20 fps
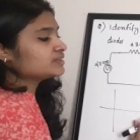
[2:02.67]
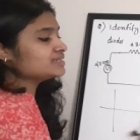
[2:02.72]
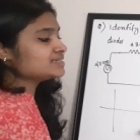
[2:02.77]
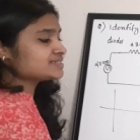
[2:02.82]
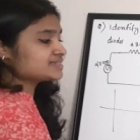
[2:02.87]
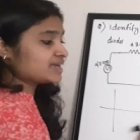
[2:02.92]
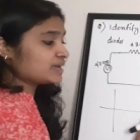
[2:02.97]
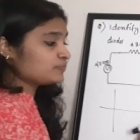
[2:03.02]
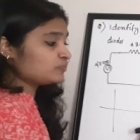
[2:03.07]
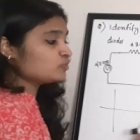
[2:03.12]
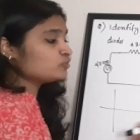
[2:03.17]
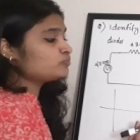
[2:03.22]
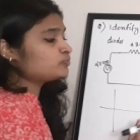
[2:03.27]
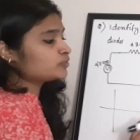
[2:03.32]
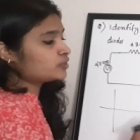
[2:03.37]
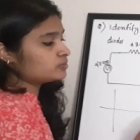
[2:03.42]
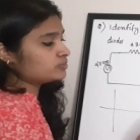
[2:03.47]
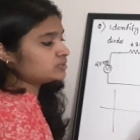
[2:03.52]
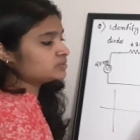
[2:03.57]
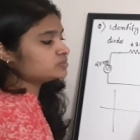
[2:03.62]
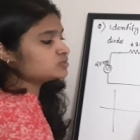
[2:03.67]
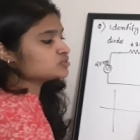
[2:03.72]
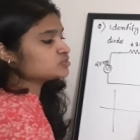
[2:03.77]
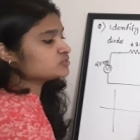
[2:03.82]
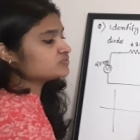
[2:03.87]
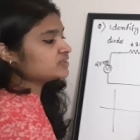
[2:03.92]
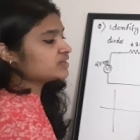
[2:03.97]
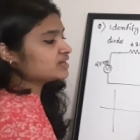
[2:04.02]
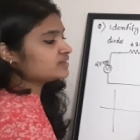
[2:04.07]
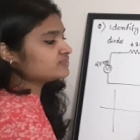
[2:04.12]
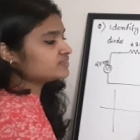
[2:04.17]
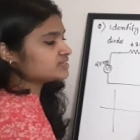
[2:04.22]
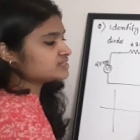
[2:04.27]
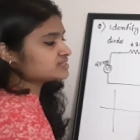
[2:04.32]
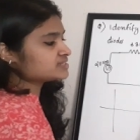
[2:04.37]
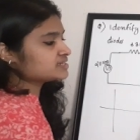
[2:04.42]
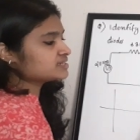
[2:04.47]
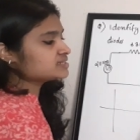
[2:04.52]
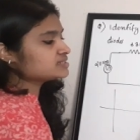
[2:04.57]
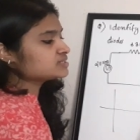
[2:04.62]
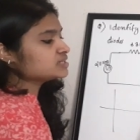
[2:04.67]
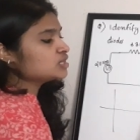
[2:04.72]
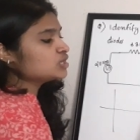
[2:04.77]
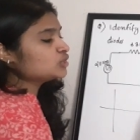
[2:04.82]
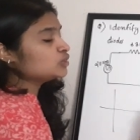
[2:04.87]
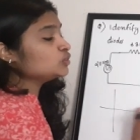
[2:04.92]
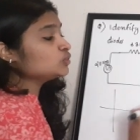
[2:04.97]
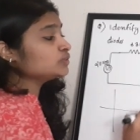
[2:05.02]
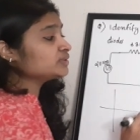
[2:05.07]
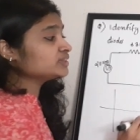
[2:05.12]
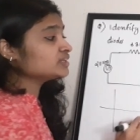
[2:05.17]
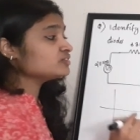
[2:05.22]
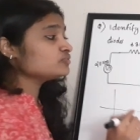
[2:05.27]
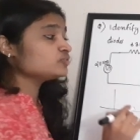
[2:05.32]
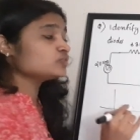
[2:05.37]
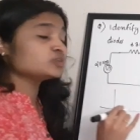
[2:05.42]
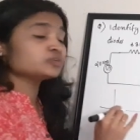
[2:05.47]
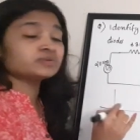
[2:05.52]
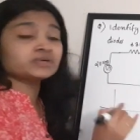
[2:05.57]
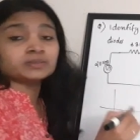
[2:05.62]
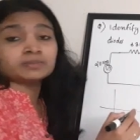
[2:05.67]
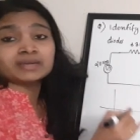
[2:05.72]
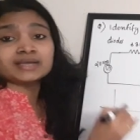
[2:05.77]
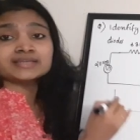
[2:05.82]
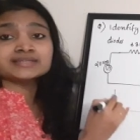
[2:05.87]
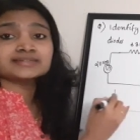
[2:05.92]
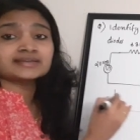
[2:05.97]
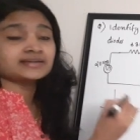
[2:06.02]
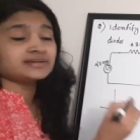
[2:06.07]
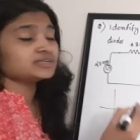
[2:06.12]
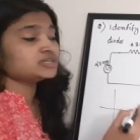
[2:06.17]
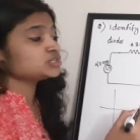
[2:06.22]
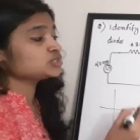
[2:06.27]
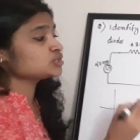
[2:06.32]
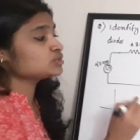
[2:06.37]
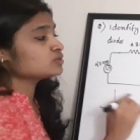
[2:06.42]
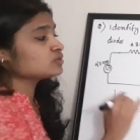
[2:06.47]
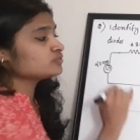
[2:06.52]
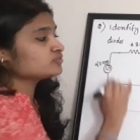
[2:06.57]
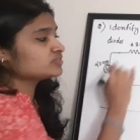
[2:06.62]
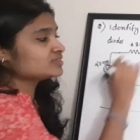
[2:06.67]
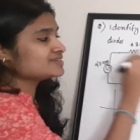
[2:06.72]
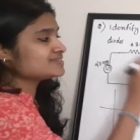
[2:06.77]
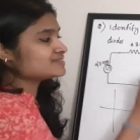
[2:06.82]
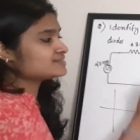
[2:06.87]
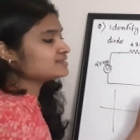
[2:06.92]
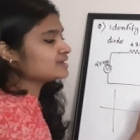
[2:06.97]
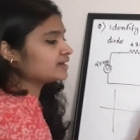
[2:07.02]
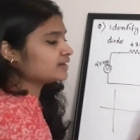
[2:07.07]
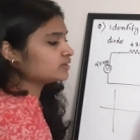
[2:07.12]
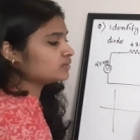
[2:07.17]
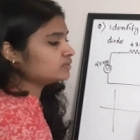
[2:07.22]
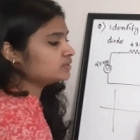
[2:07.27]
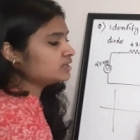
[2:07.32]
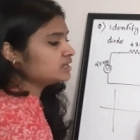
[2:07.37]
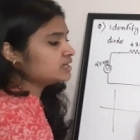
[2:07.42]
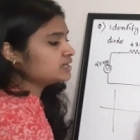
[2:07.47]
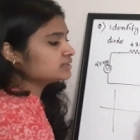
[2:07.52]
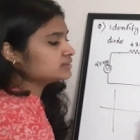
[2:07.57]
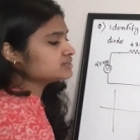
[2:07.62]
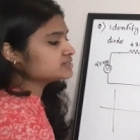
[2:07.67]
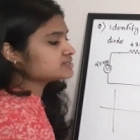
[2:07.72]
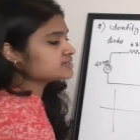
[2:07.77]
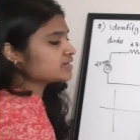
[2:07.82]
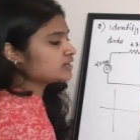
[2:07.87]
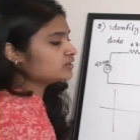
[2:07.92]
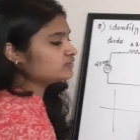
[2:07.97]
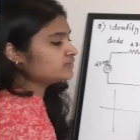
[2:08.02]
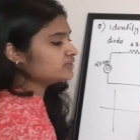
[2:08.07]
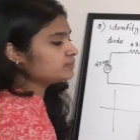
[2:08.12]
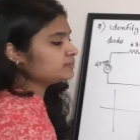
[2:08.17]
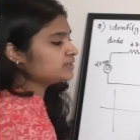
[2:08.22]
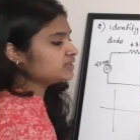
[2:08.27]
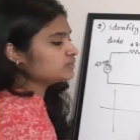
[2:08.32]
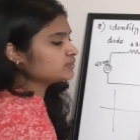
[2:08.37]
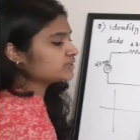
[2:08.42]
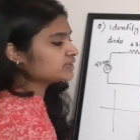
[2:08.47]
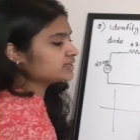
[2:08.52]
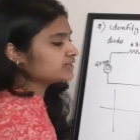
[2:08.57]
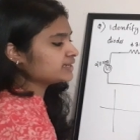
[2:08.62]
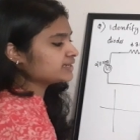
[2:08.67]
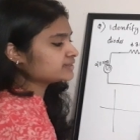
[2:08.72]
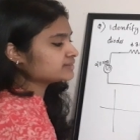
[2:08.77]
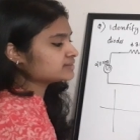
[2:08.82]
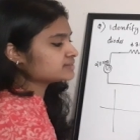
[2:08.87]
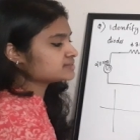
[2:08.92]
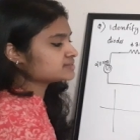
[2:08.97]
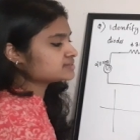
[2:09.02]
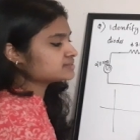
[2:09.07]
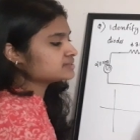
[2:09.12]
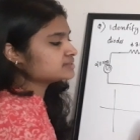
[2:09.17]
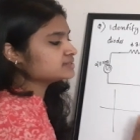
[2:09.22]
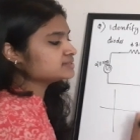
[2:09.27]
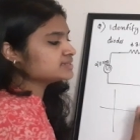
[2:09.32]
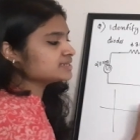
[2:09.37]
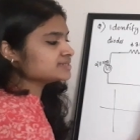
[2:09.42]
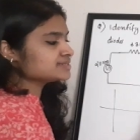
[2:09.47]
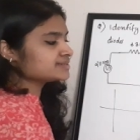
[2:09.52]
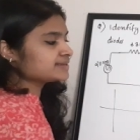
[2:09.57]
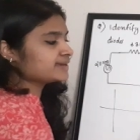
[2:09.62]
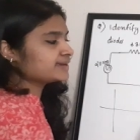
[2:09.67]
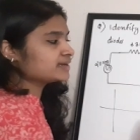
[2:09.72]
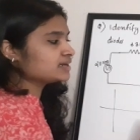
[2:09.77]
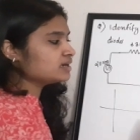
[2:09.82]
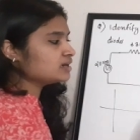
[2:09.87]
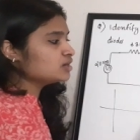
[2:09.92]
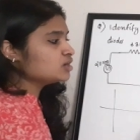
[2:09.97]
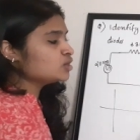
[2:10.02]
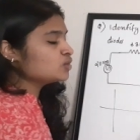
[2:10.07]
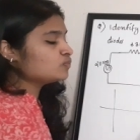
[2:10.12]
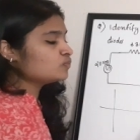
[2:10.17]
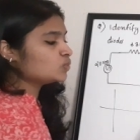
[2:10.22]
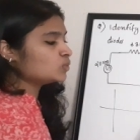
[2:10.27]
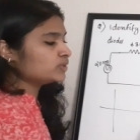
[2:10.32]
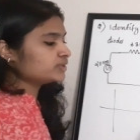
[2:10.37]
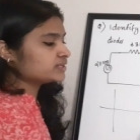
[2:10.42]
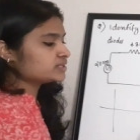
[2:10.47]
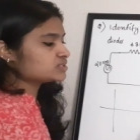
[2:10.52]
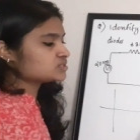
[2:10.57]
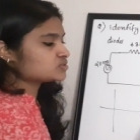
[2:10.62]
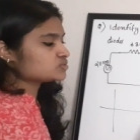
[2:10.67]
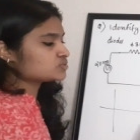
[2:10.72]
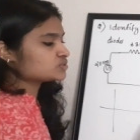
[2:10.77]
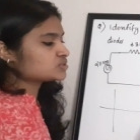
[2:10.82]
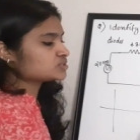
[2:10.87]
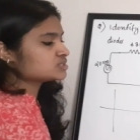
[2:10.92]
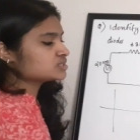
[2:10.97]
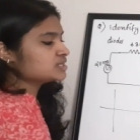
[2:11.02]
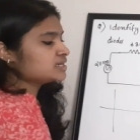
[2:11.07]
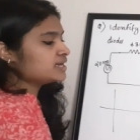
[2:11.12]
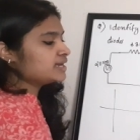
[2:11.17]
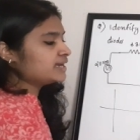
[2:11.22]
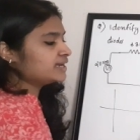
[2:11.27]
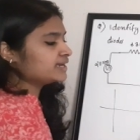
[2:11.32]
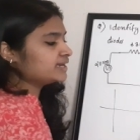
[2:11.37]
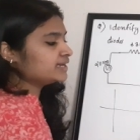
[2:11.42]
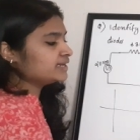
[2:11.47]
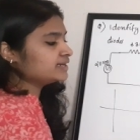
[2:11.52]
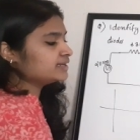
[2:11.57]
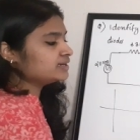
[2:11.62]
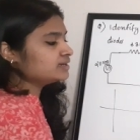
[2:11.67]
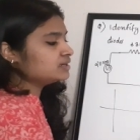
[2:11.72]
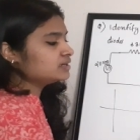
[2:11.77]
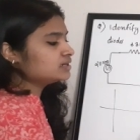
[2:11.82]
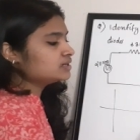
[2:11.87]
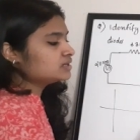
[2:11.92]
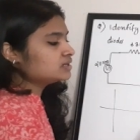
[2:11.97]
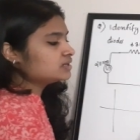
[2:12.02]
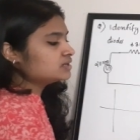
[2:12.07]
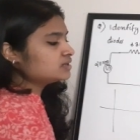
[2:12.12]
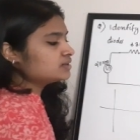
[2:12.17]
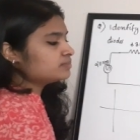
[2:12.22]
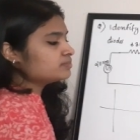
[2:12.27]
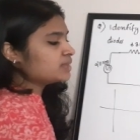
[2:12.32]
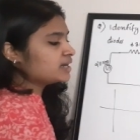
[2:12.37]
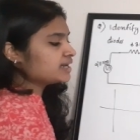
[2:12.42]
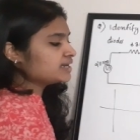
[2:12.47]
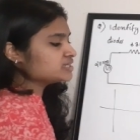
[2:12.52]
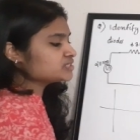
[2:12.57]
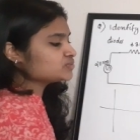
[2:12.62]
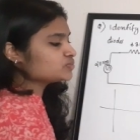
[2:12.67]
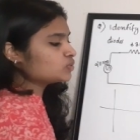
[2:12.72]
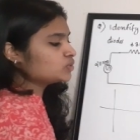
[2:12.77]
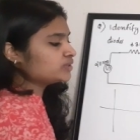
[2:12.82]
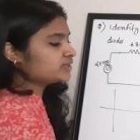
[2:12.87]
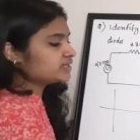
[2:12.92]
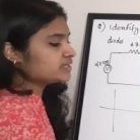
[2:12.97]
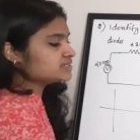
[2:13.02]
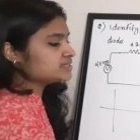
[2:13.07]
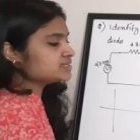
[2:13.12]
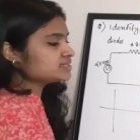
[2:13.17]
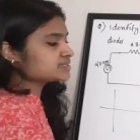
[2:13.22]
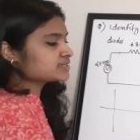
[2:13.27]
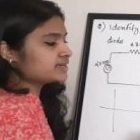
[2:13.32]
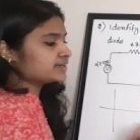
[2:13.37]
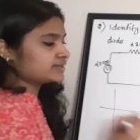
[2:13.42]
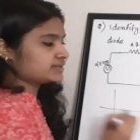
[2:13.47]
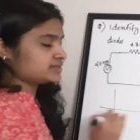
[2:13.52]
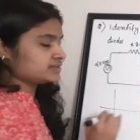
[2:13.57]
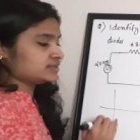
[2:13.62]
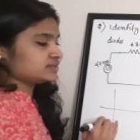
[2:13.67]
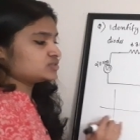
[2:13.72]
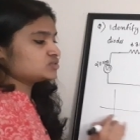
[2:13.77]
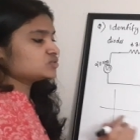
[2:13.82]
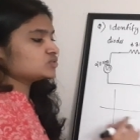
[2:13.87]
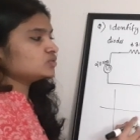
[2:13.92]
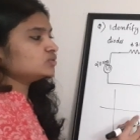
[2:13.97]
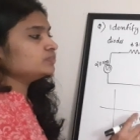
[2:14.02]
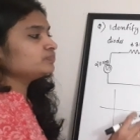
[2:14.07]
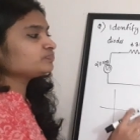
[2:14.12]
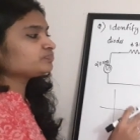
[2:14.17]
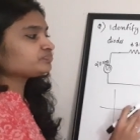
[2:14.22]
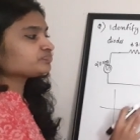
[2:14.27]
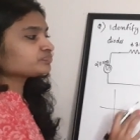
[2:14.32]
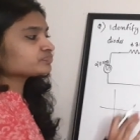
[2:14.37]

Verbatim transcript: this type of problem also we have discussed. During the forward bias condition of this diode, this diode will be looking like this, just like a voltage source. Again, a bias voltage is connected. So,